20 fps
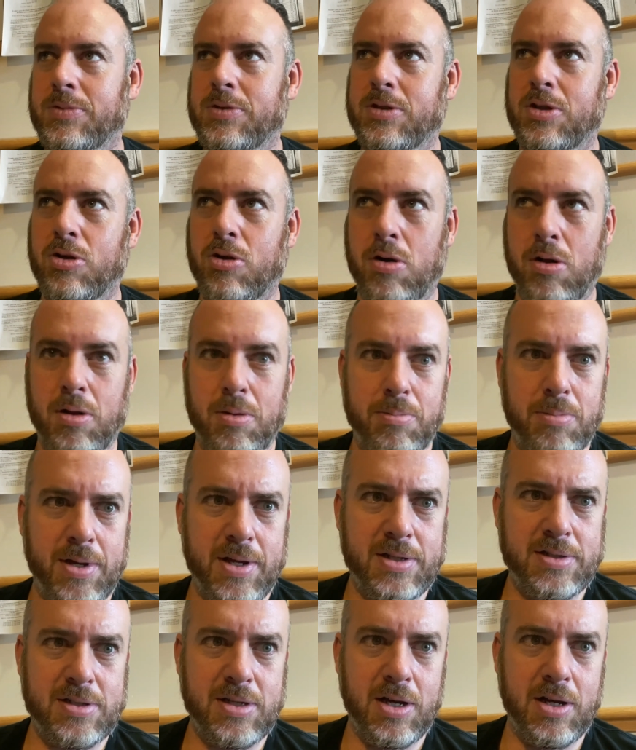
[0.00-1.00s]
they're all
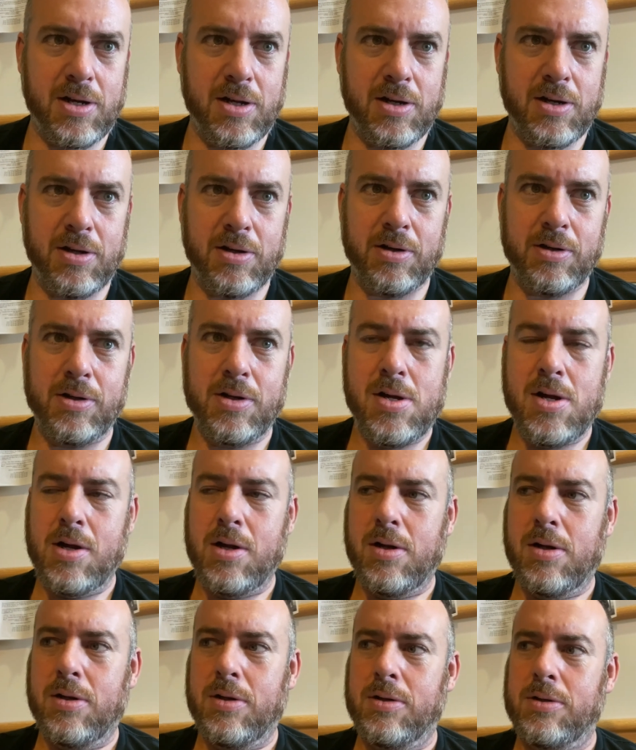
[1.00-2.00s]
emaciated and
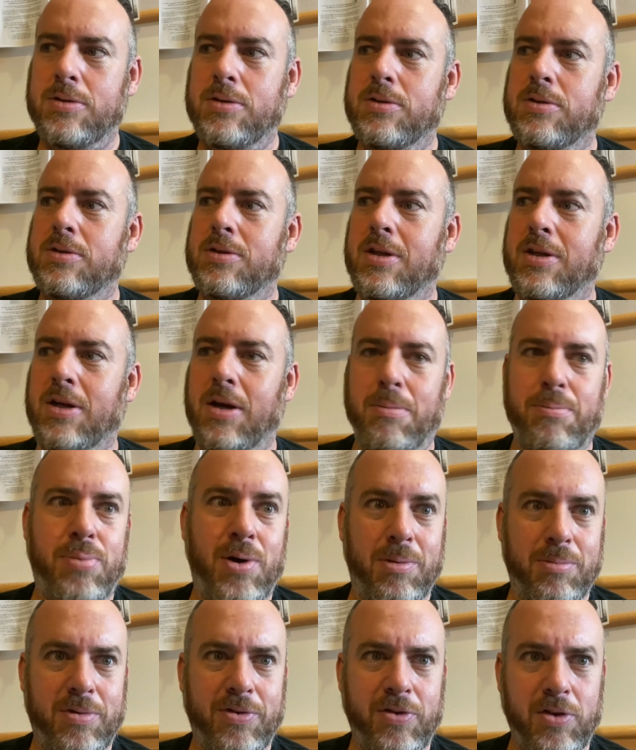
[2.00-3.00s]
they got
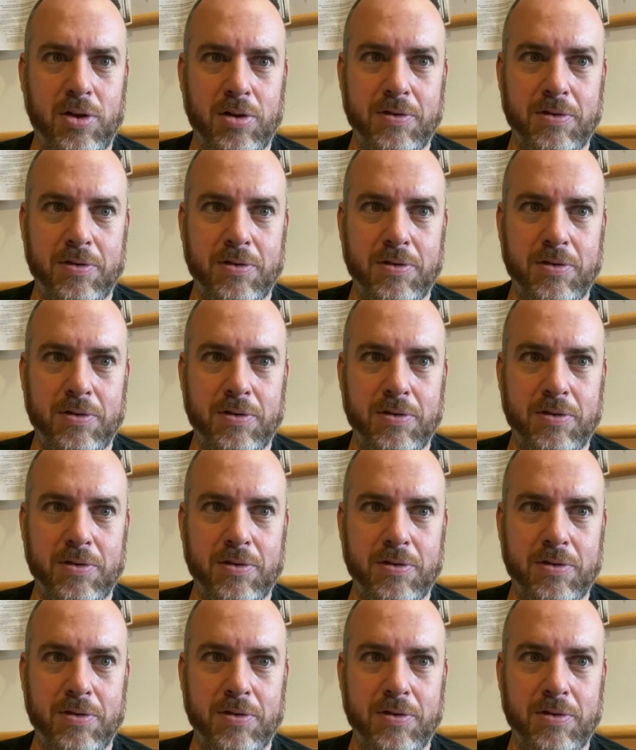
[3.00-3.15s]
pumped full